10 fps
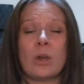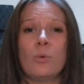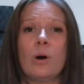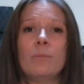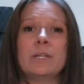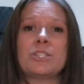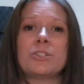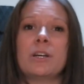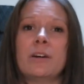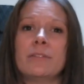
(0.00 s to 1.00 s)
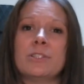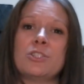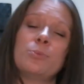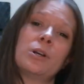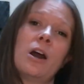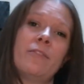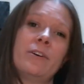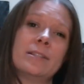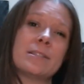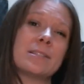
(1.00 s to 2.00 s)
While measure of consumer
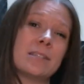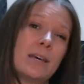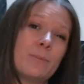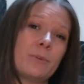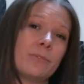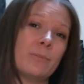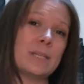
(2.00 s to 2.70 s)
confidence slipped from